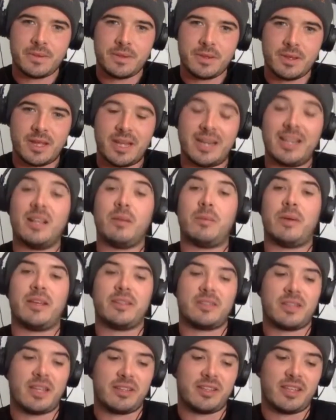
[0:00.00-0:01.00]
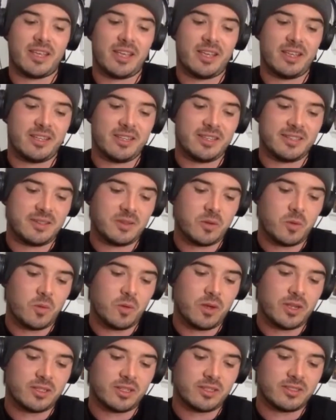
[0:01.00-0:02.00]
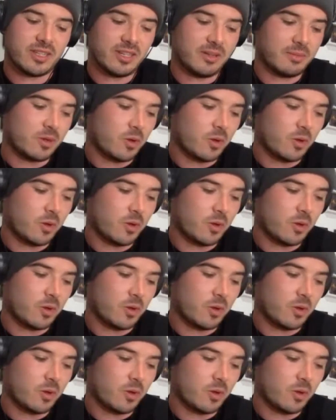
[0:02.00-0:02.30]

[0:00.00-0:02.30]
A little bit. Is there still